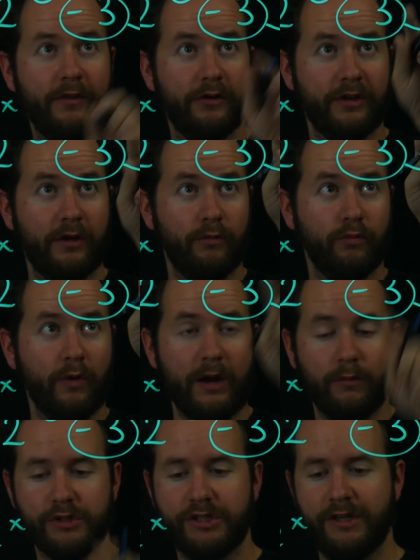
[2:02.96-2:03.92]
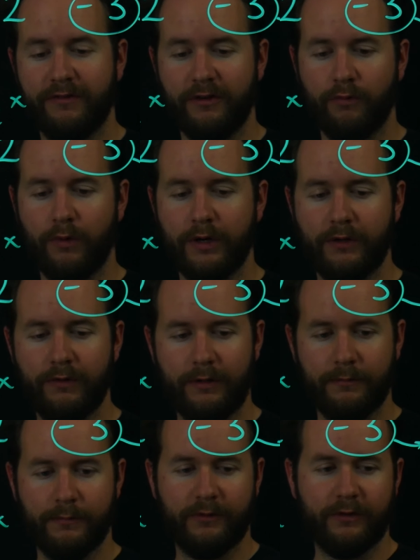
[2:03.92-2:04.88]
there's a rightward shift of 1
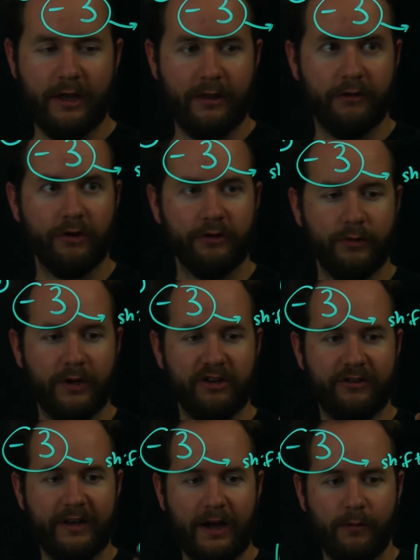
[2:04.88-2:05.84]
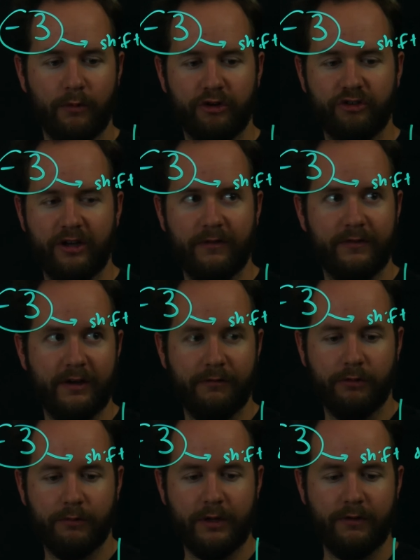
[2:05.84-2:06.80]
unit, and there's also a downward shift
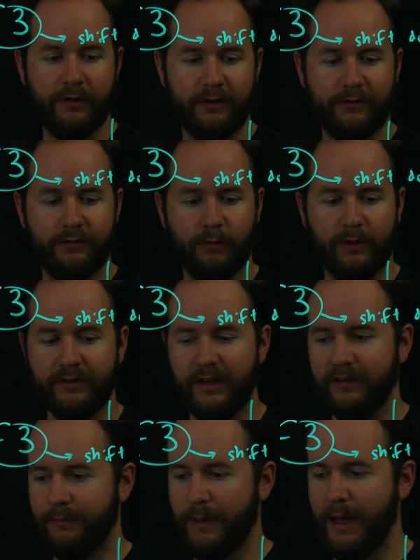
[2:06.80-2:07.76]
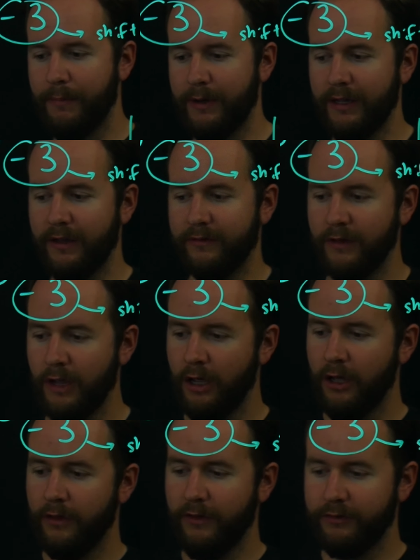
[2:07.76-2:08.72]
of 3 units. So what ends up happening is
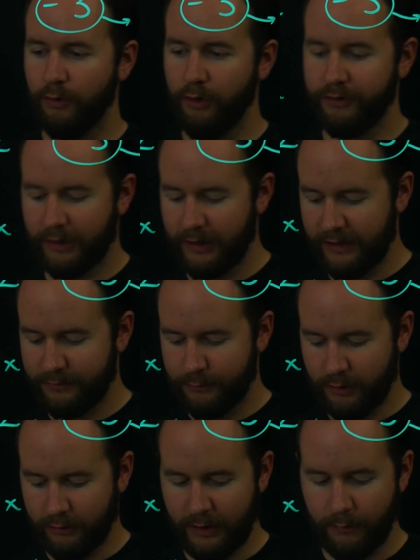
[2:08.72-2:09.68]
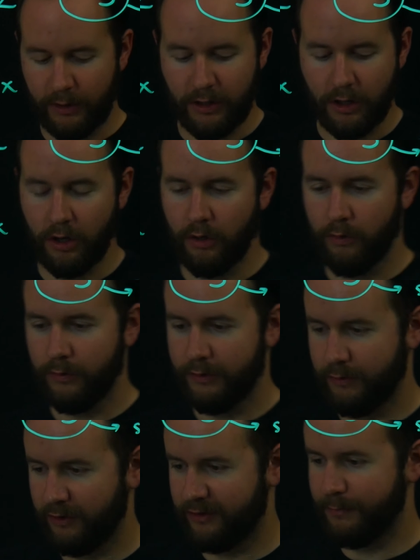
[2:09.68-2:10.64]
this horizontal asymptote that we know
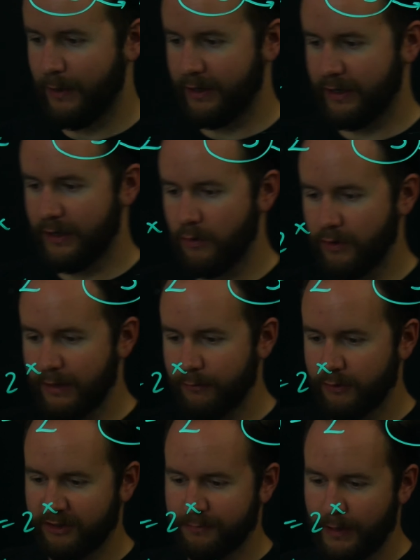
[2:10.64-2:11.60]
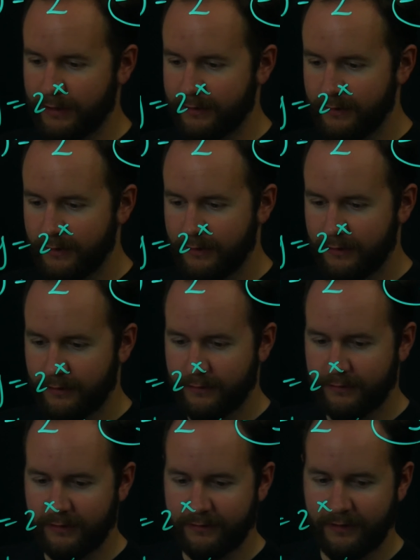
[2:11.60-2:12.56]
to come to expect
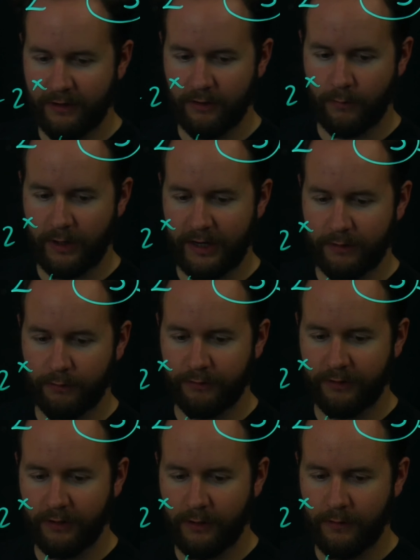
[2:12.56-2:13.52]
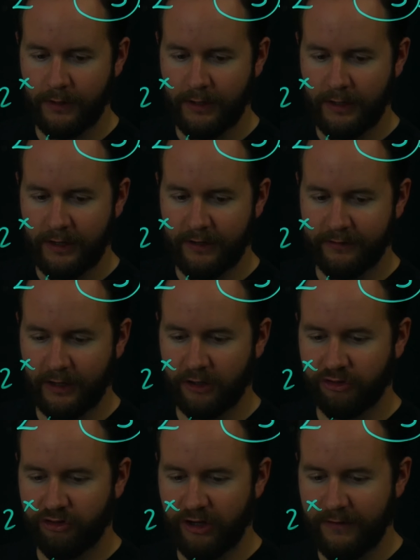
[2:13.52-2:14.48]
sits here at y equals 0 is going to
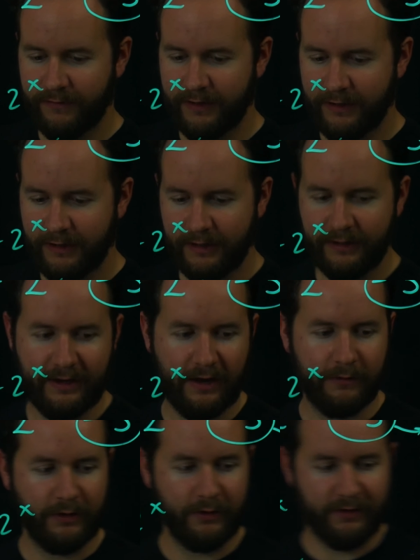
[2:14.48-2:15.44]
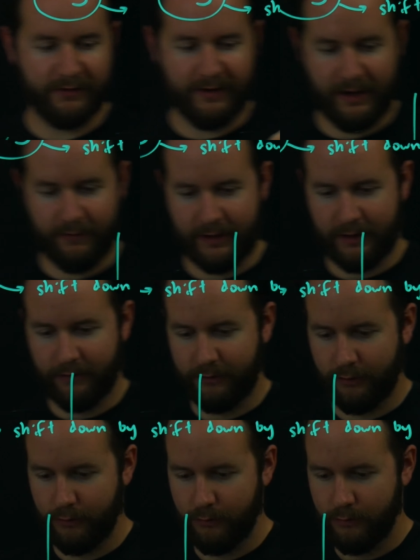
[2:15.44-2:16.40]
shift down units, now down
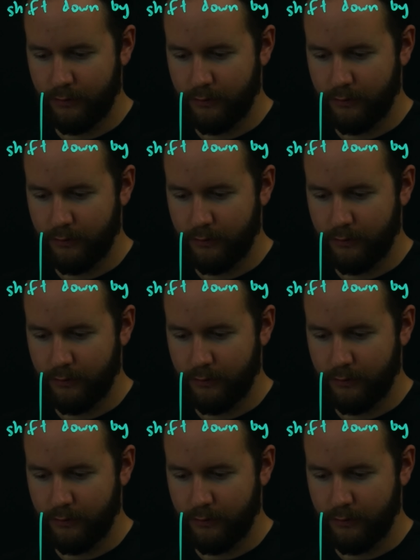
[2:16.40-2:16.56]
to